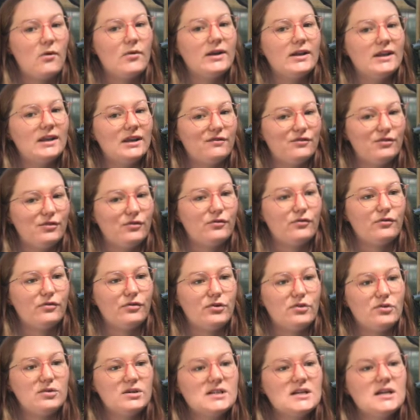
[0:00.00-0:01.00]
and give you
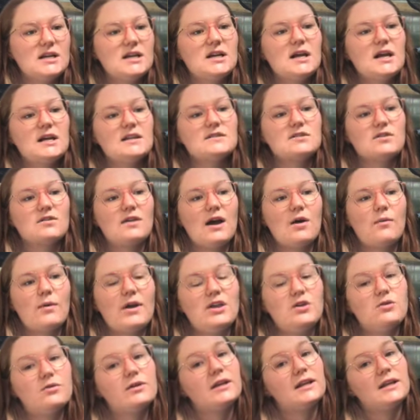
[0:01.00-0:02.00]
fruit, so that way
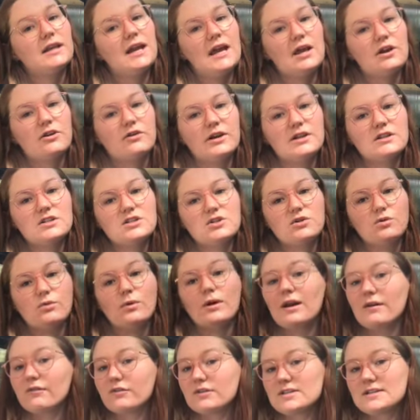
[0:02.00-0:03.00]
you can cater it to
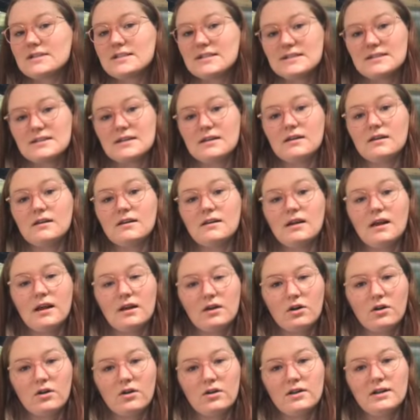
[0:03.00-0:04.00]
whatever season
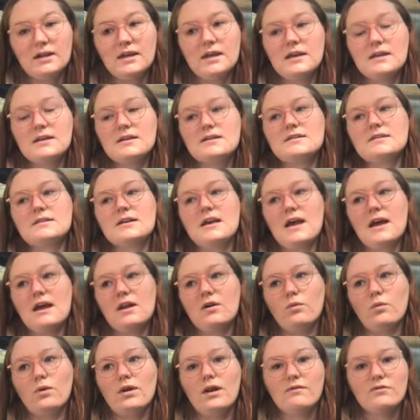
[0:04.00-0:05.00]
it currently is
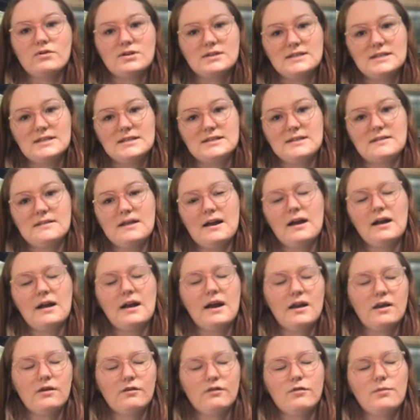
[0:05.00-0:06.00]
and whatever season that
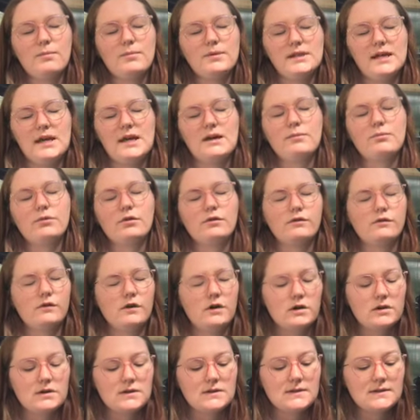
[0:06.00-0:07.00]
kind of plant
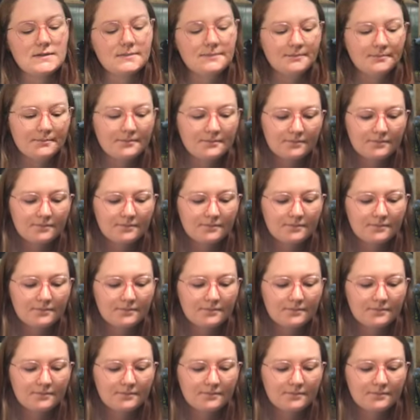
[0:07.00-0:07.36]
prefers.